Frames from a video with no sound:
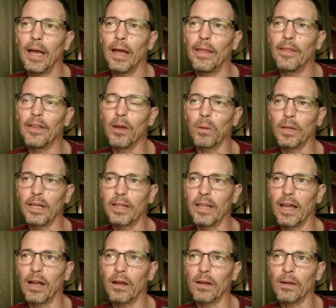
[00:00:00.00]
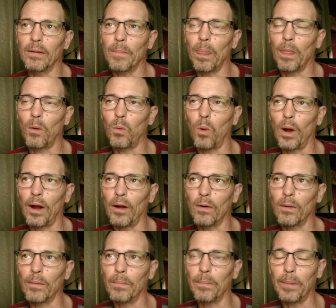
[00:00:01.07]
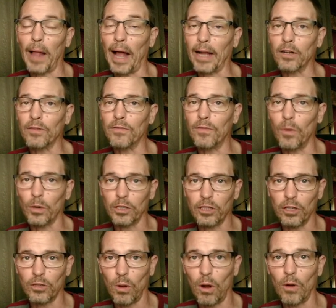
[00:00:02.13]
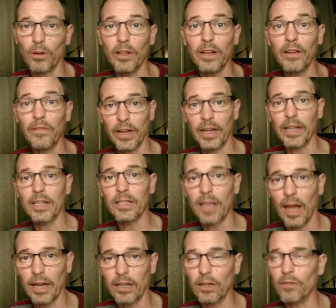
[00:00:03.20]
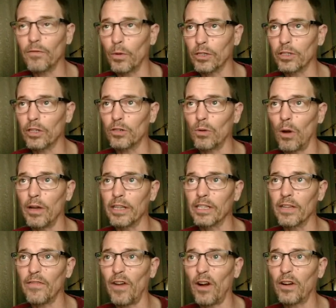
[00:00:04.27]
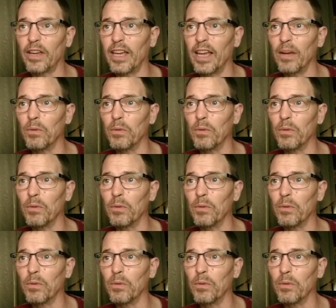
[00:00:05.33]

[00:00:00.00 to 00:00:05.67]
The only thing where black could force the draw or the defending side could force the draw is if our king was